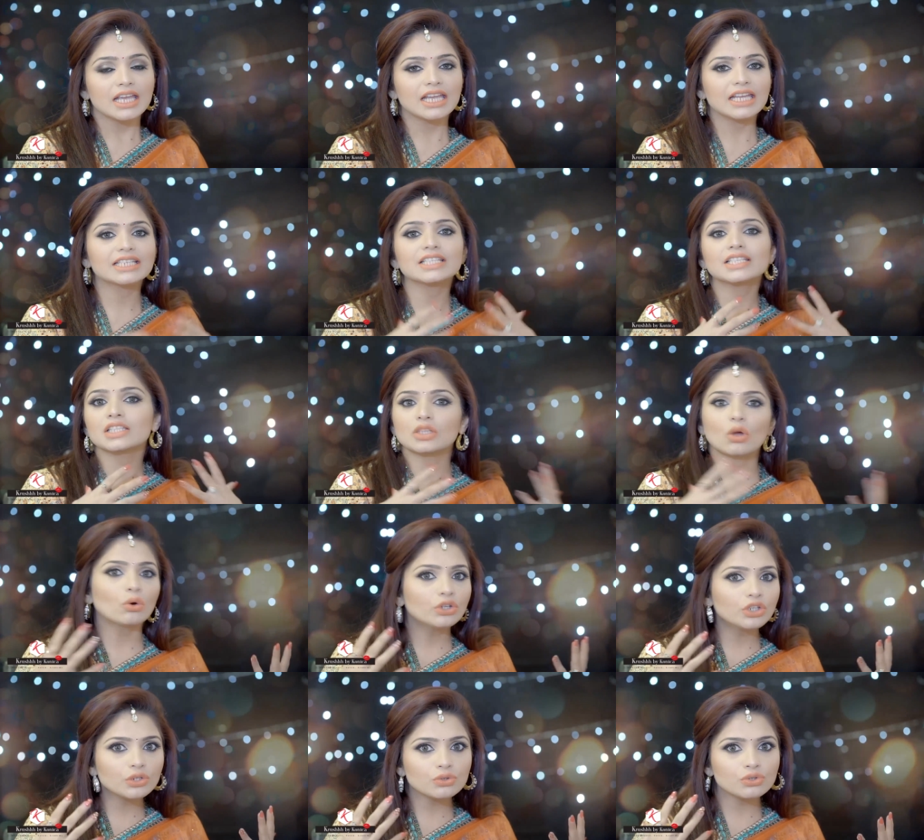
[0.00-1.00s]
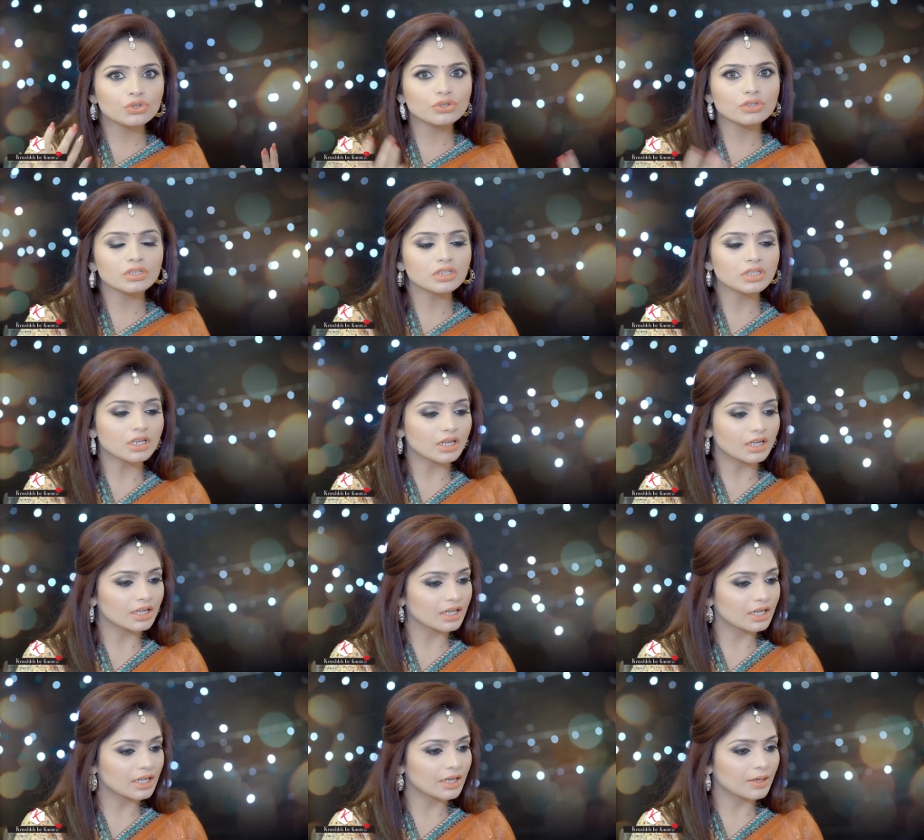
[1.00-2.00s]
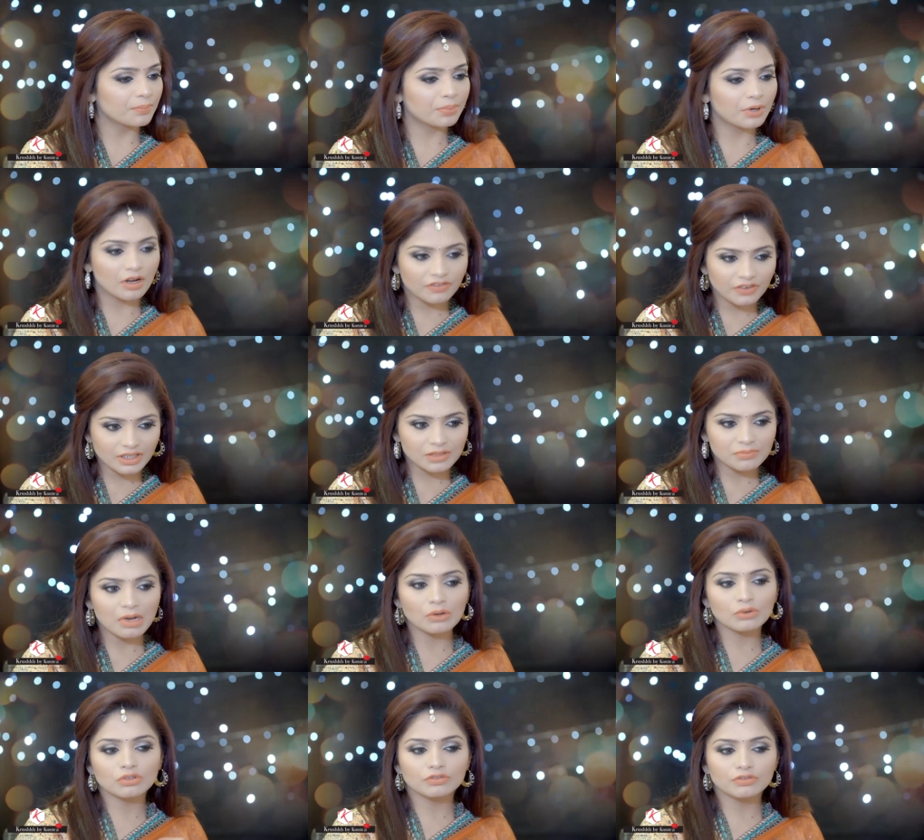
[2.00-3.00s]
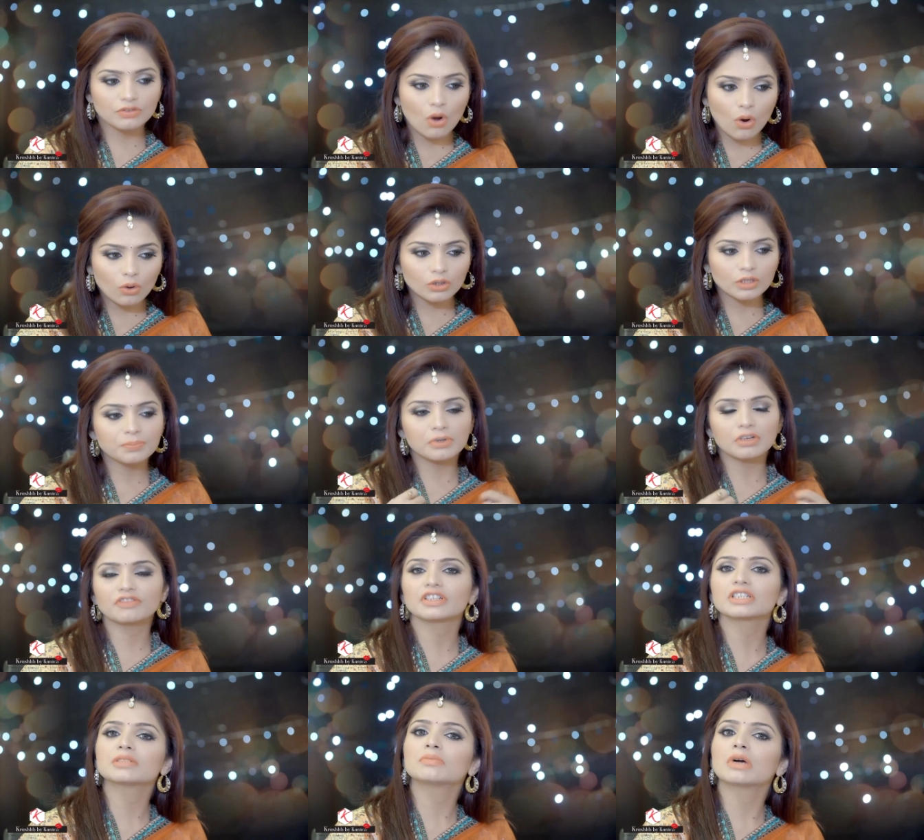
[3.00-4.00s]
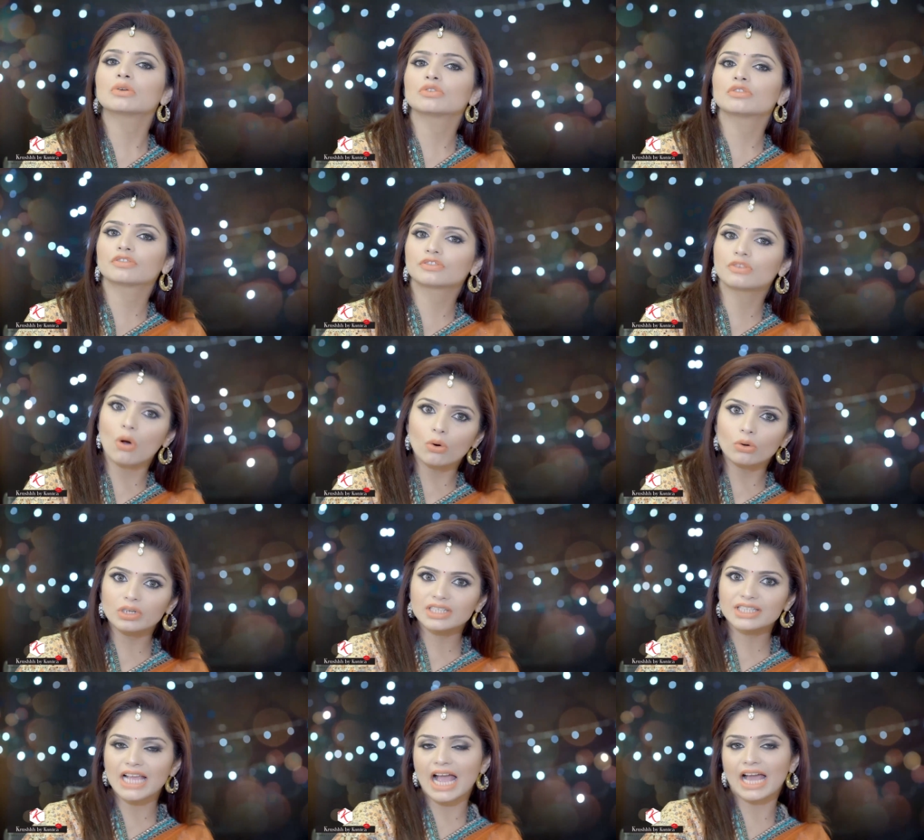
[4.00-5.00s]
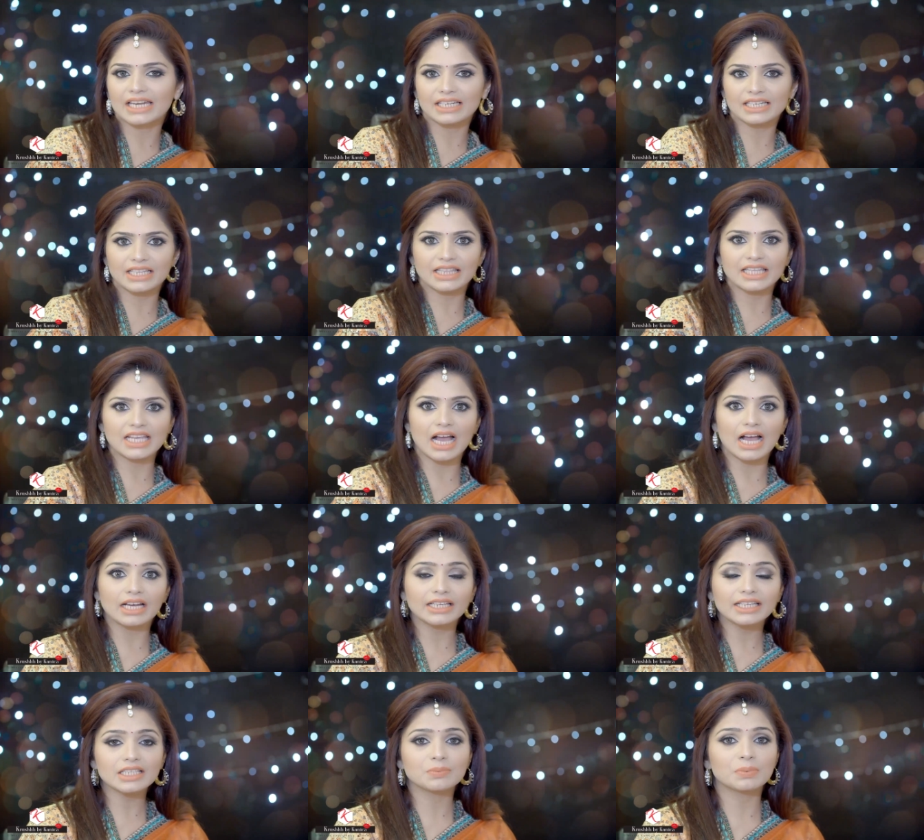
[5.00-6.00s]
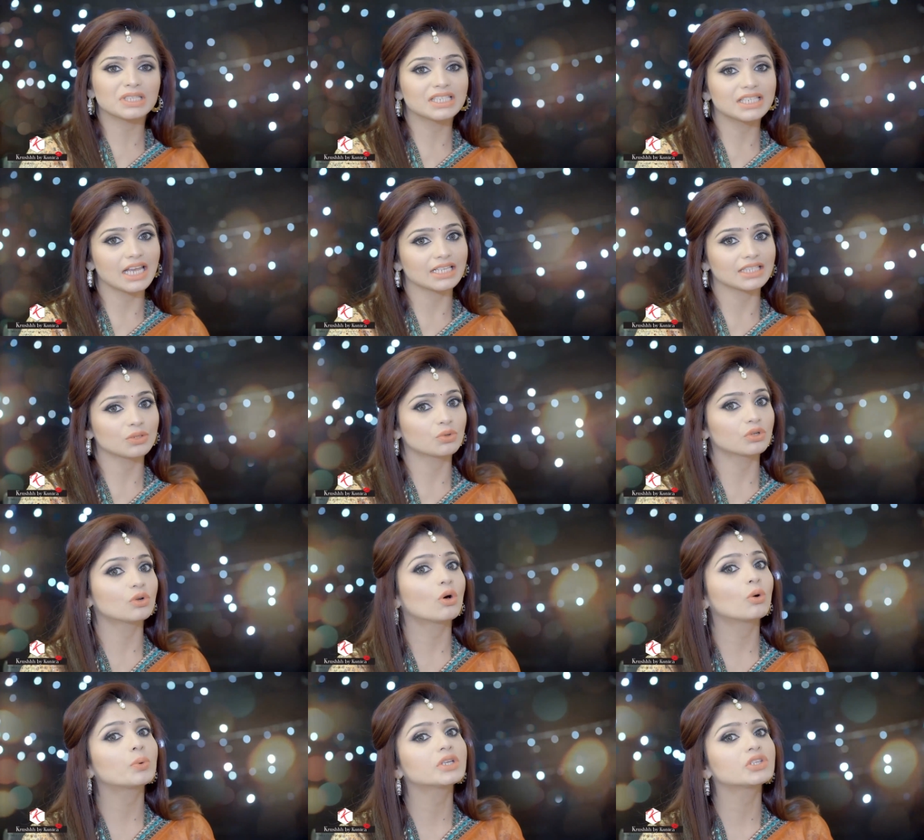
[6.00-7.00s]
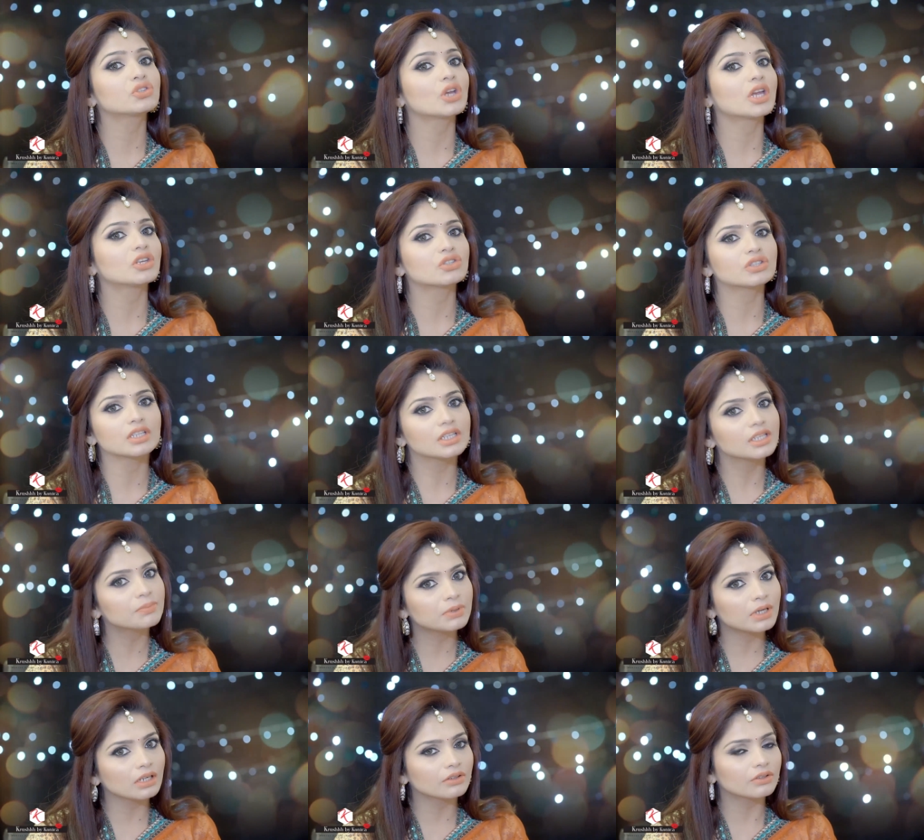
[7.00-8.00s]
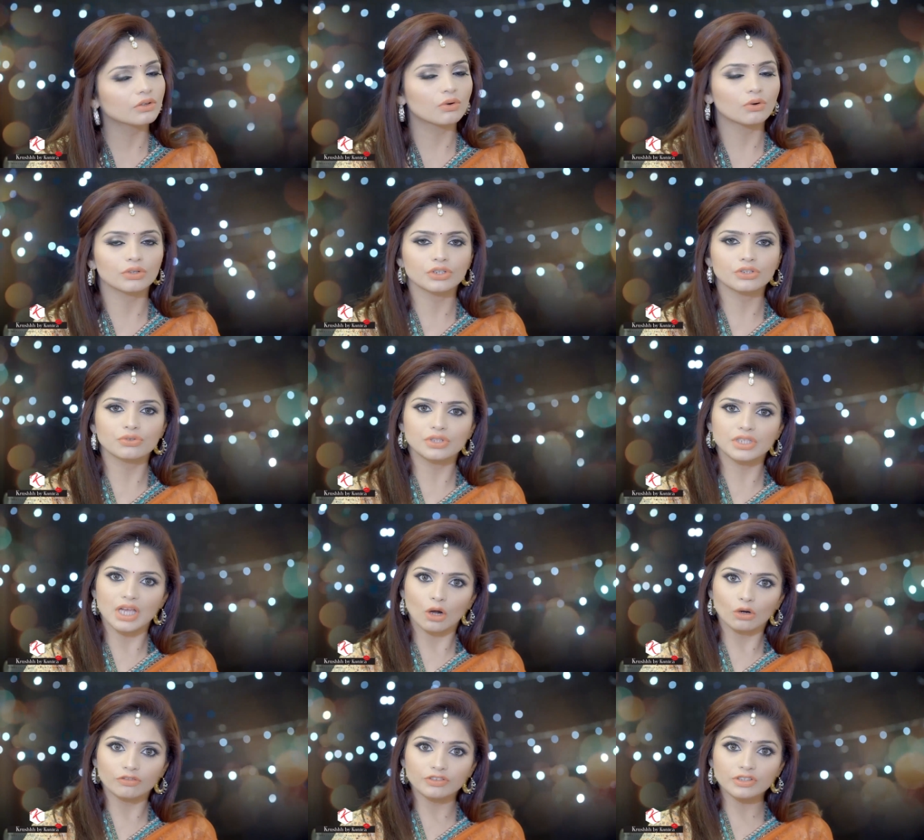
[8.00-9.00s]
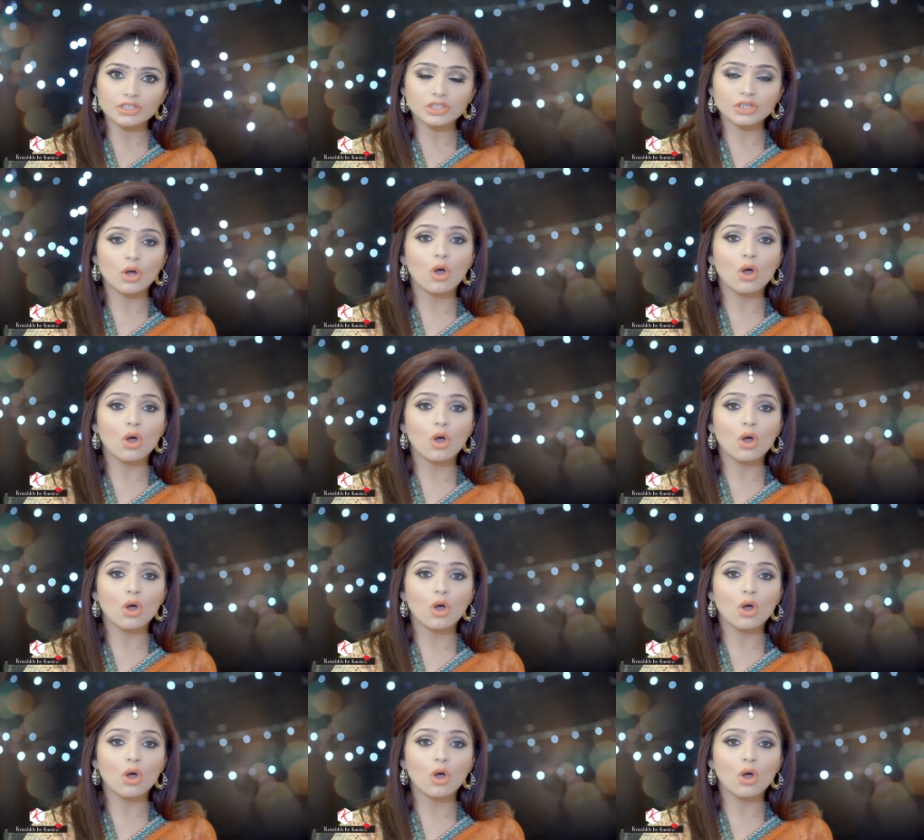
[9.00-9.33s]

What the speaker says: It is so neutral, perfect amount of gold, perfect amount of kohl is added in the eyes, but yes, you can always change the lip color according to the outfit.